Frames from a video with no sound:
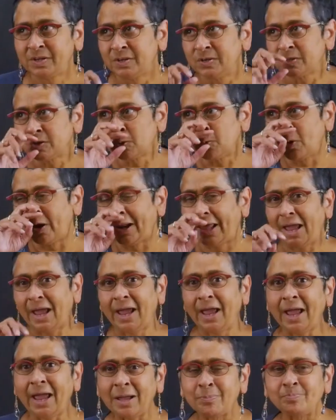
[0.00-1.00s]
So what
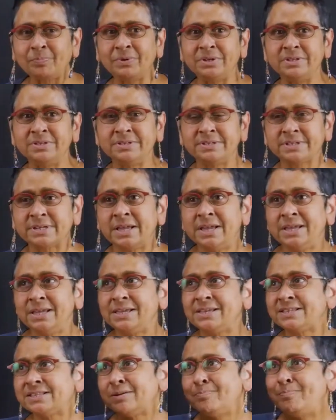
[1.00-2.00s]
happens
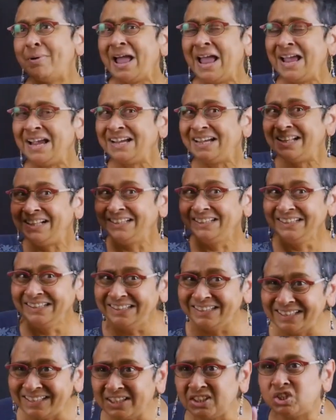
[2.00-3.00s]
is the bank
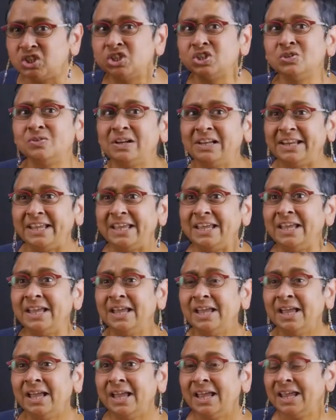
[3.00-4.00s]
literally,
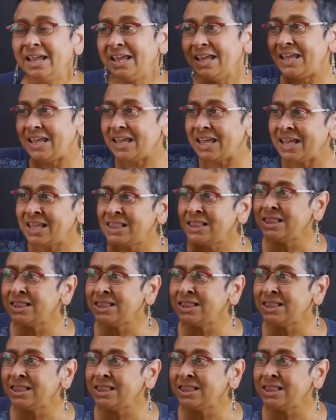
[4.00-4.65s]
in